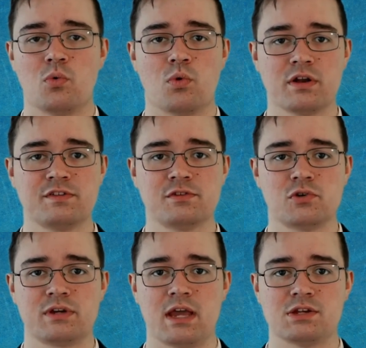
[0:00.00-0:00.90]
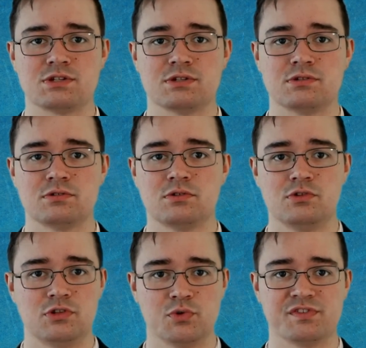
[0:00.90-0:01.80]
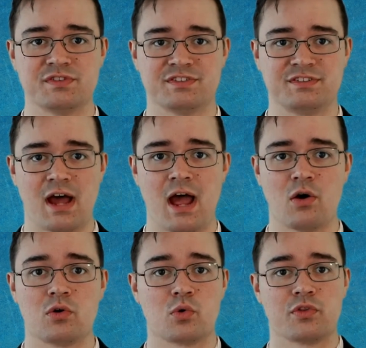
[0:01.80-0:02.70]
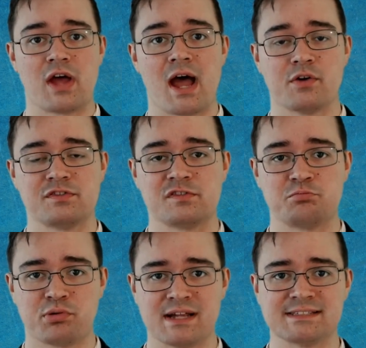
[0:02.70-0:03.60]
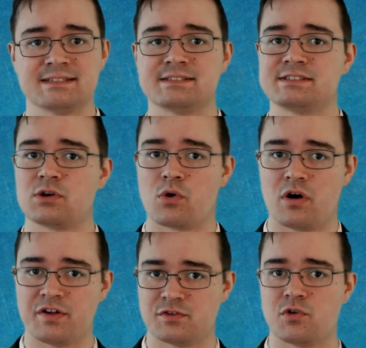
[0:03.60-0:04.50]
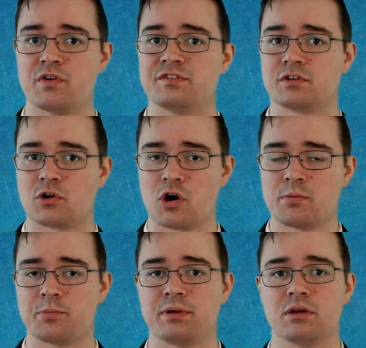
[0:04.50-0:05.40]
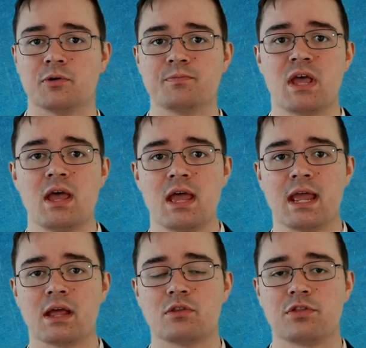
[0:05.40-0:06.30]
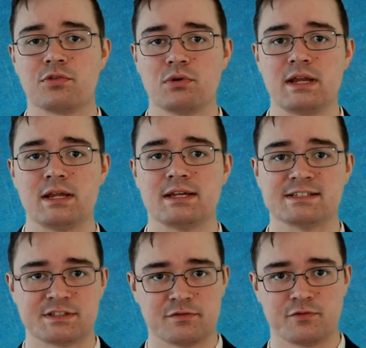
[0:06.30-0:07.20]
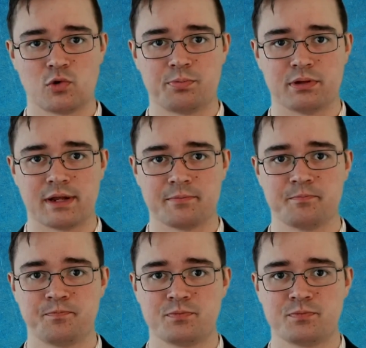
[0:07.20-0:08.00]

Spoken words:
1 is the location, 2 is the style or the house's presence, or also known as the curb appeal, and 3 is the floor plan.